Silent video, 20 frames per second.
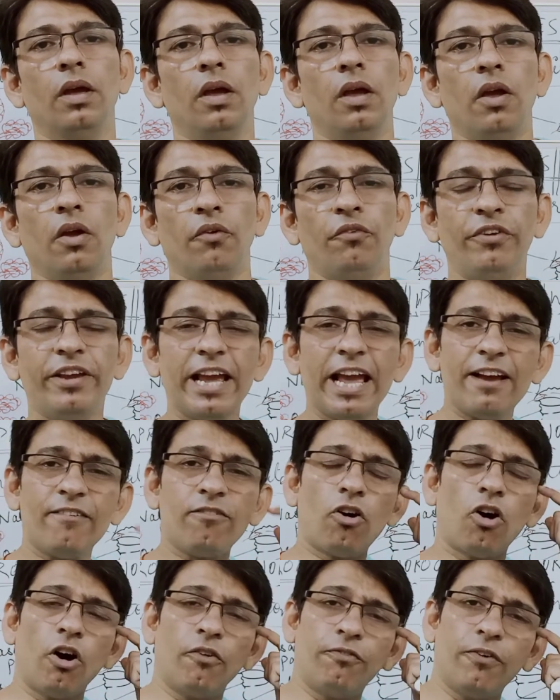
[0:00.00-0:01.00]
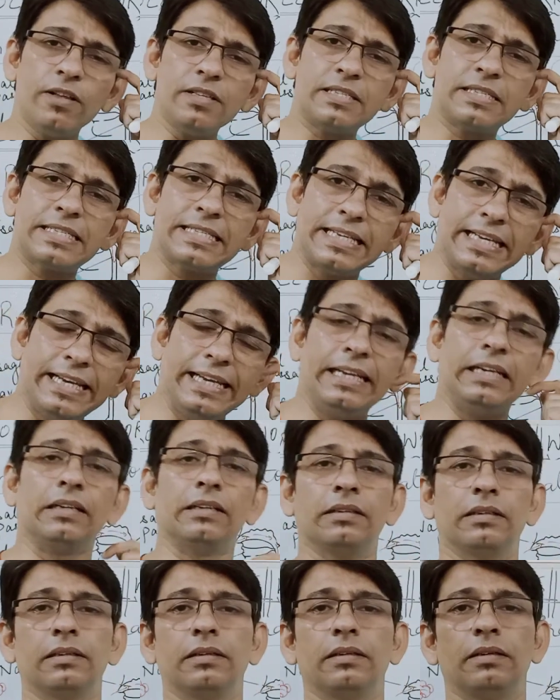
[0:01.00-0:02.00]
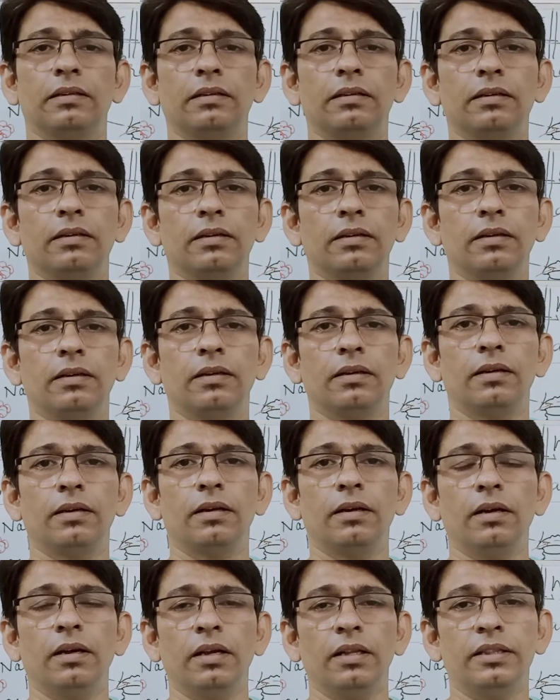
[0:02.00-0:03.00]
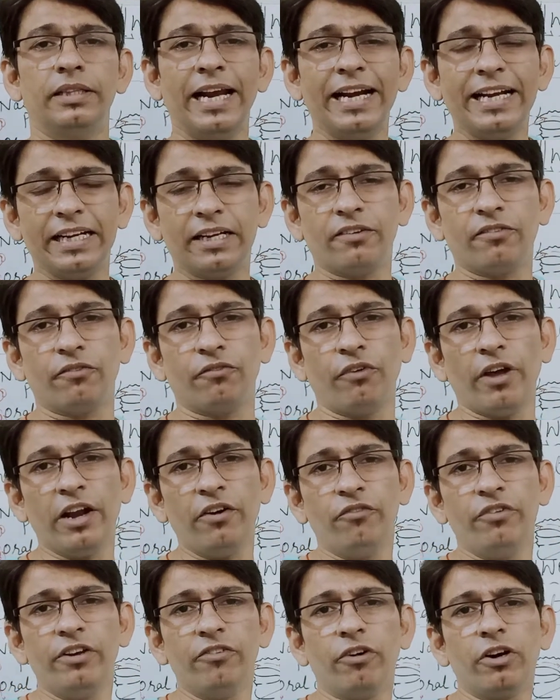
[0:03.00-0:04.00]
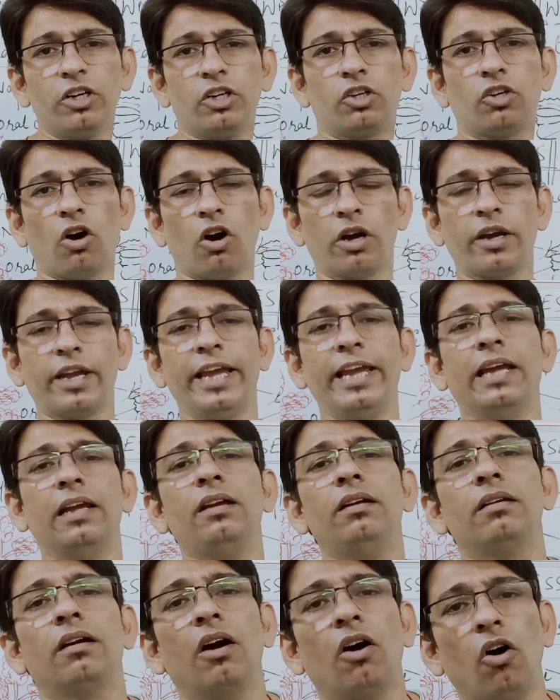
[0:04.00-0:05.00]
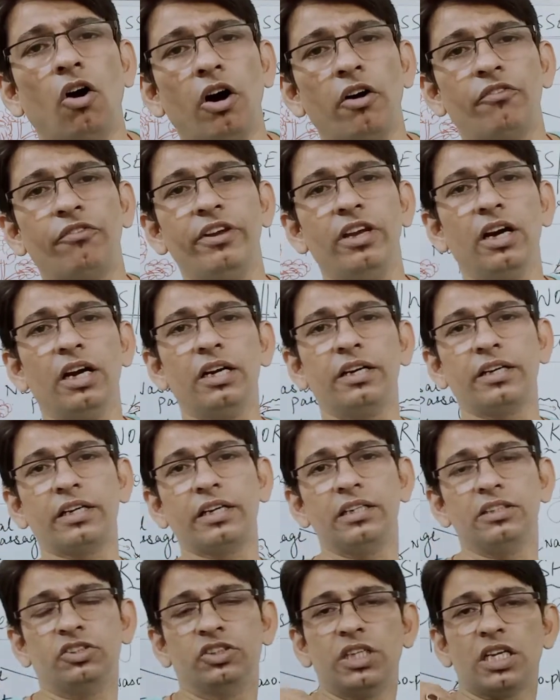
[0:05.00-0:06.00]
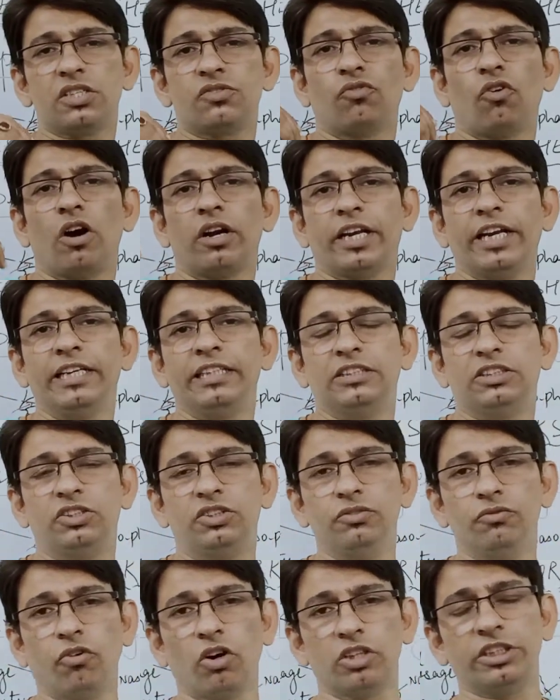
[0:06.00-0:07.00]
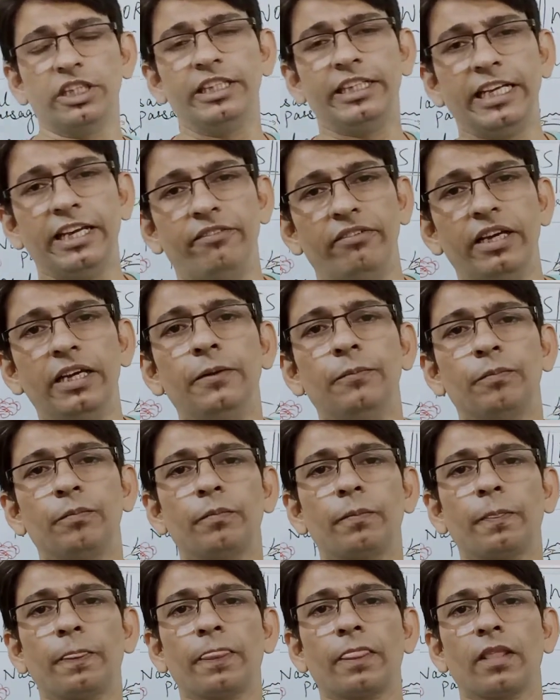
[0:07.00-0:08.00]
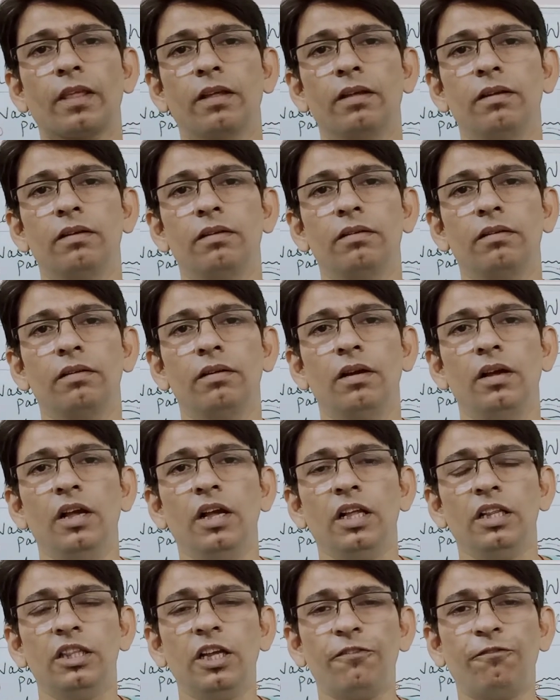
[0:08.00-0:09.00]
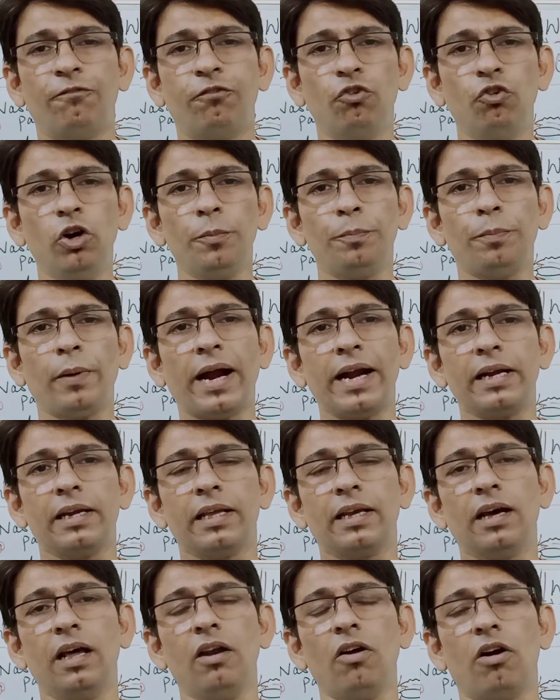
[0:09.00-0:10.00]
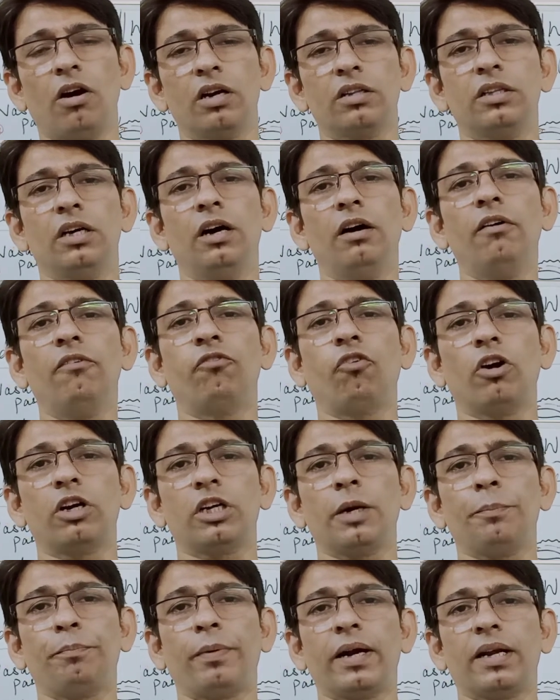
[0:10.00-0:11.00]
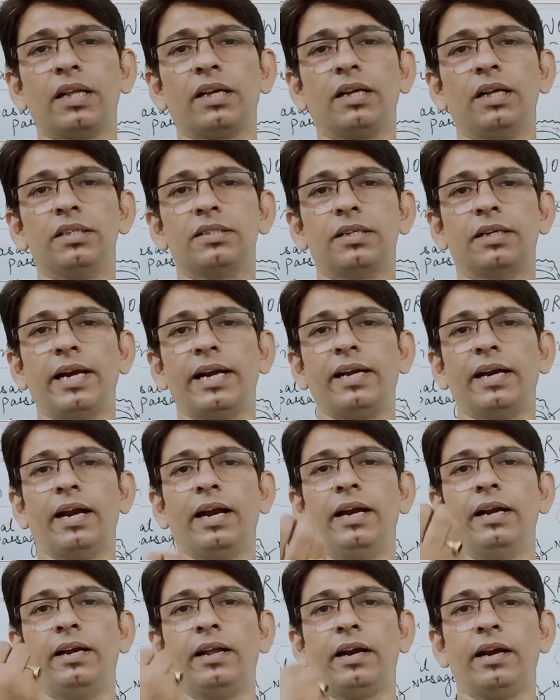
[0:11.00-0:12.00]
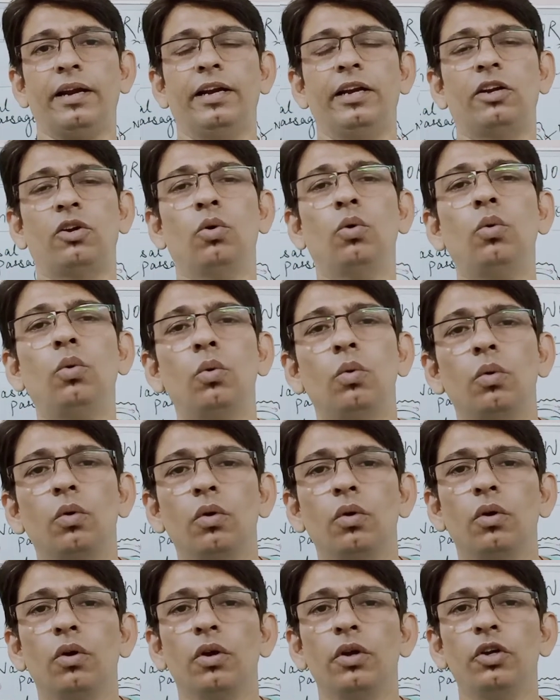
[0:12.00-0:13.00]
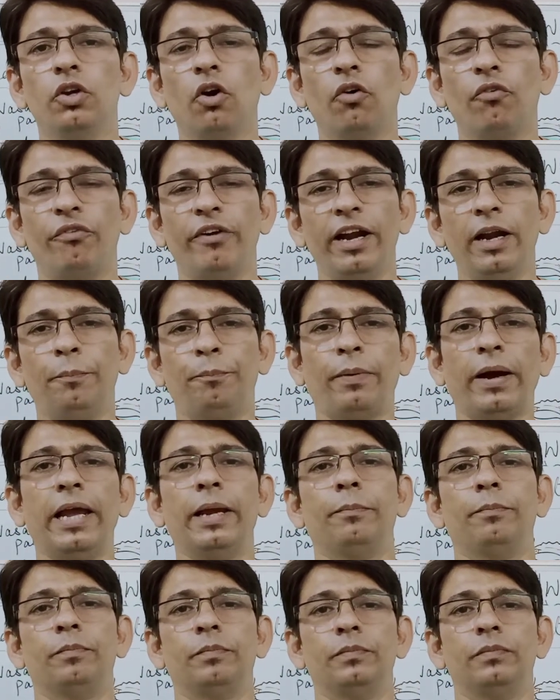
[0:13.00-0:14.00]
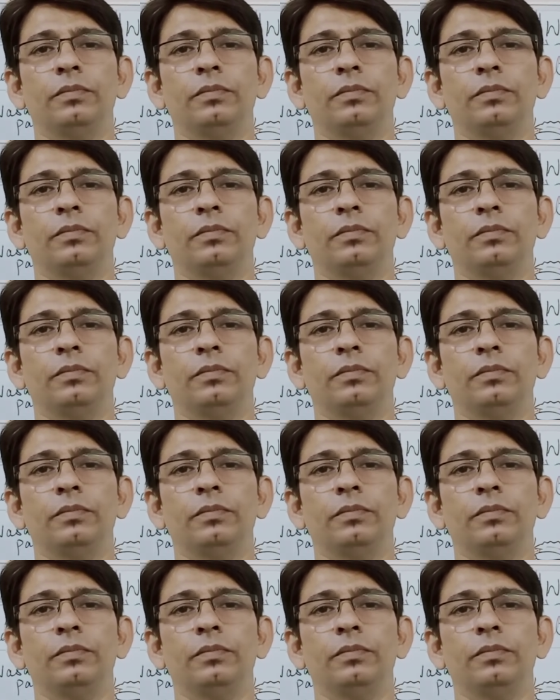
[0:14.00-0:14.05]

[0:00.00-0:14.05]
We have often seen that when we were talking or we are just watching TV, the food particle or the water particles get enter into your windpipe,